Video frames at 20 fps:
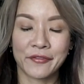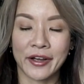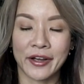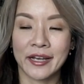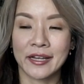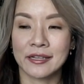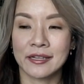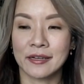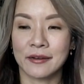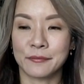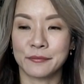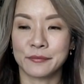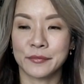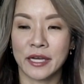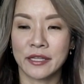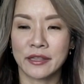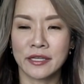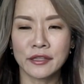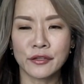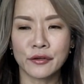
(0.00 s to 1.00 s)
right?
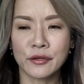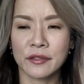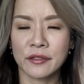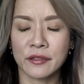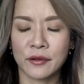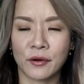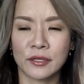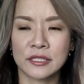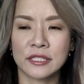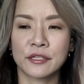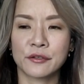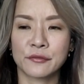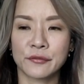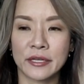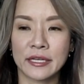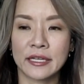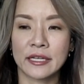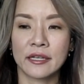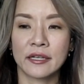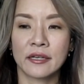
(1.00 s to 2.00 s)
I think that the author
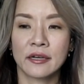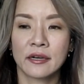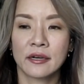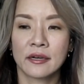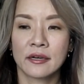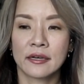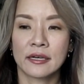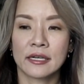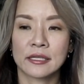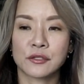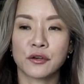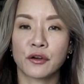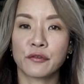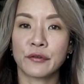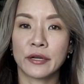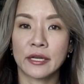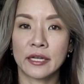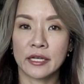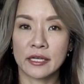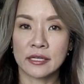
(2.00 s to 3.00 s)
really has gone
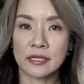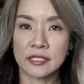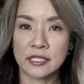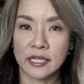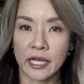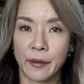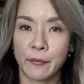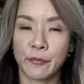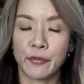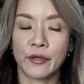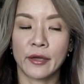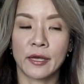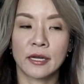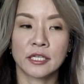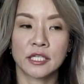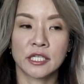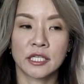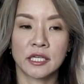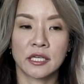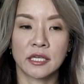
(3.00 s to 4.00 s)
really in depth,
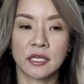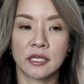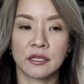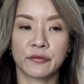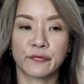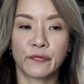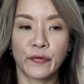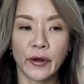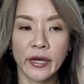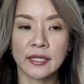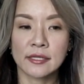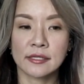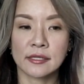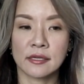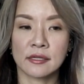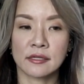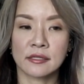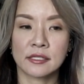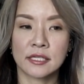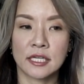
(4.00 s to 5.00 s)
and she writes
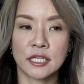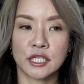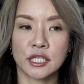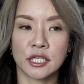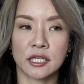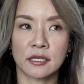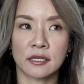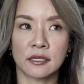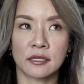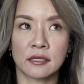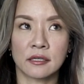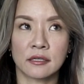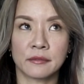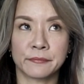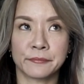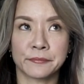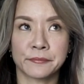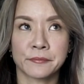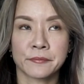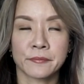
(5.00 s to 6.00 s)
in such
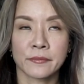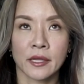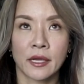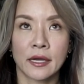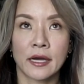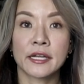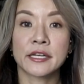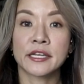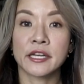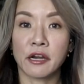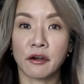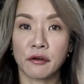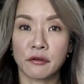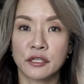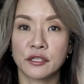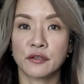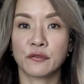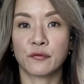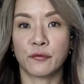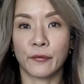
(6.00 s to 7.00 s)
a
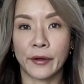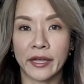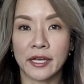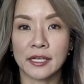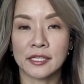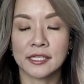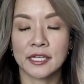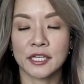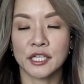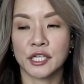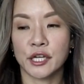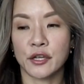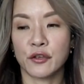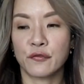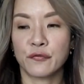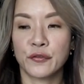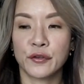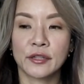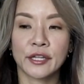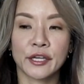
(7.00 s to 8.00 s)
narrative way, such that
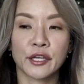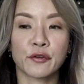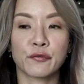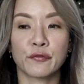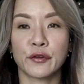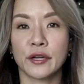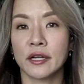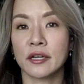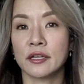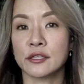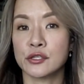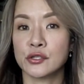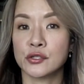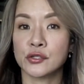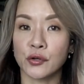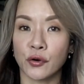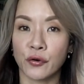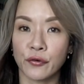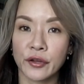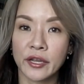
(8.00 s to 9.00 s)
you feel like you're reading a
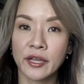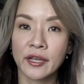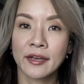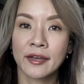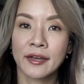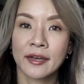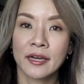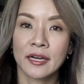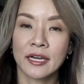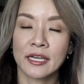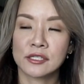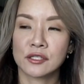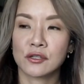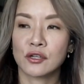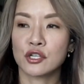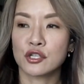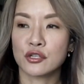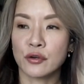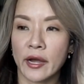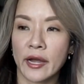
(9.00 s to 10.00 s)
story. It's
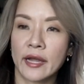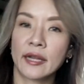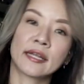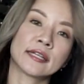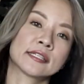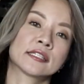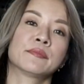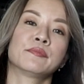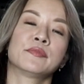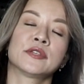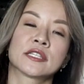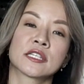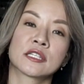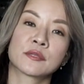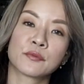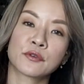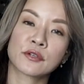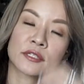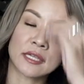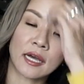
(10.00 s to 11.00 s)
not dry like some business
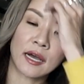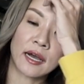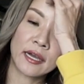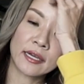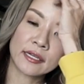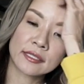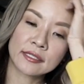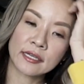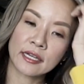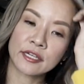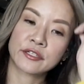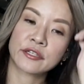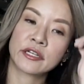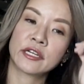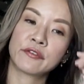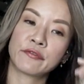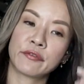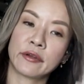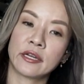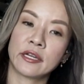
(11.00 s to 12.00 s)
books are. It's
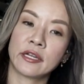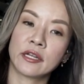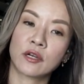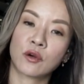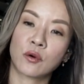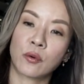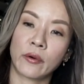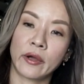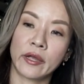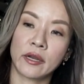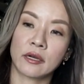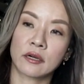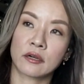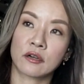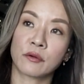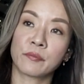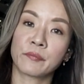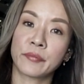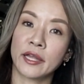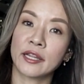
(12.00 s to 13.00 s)
actually really quite a
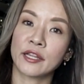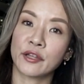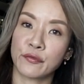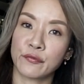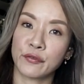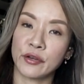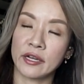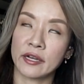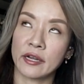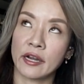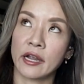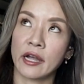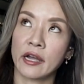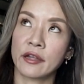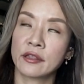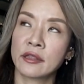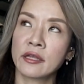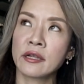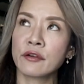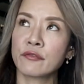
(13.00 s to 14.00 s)
compelling read. I
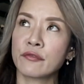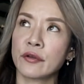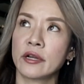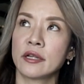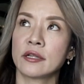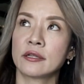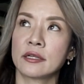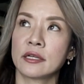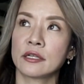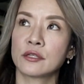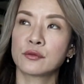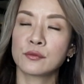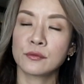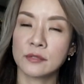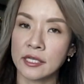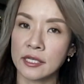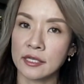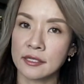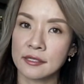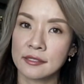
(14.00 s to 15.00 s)
think I read it in like 2
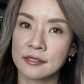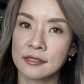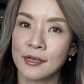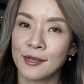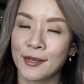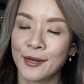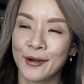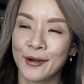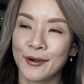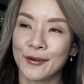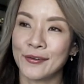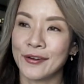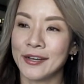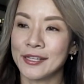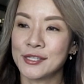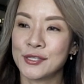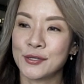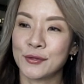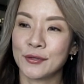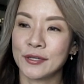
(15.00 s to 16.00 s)
days,
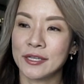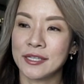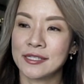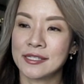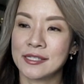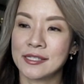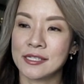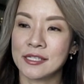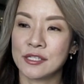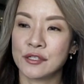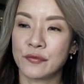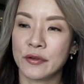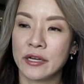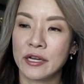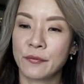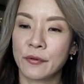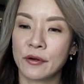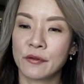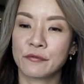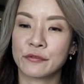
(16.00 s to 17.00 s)
right? So it's
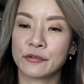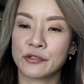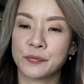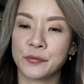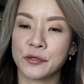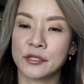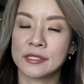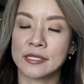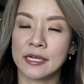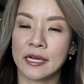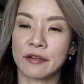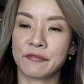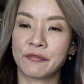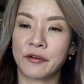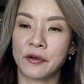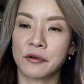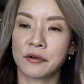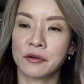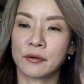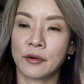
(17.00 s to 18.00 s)
really one of those books that I
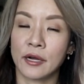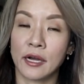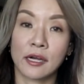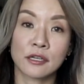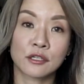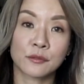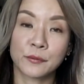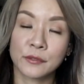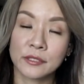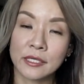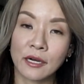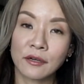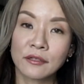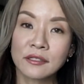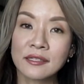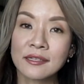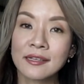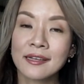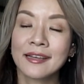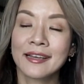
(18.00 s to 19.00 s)
found quite hard to put
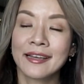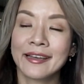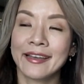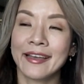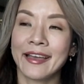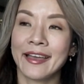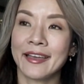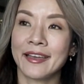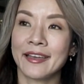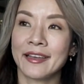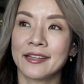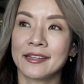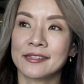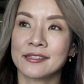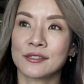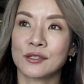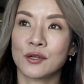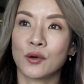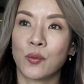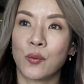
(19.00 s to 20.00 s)
down
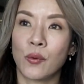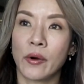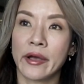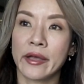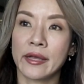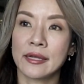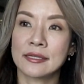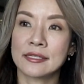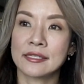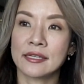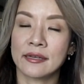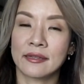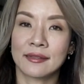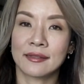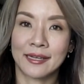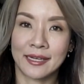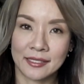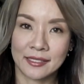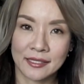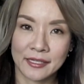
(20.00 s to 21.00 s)
and quite
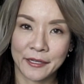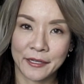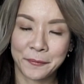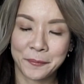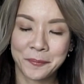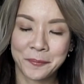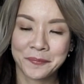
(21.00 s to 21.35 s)
enlightening.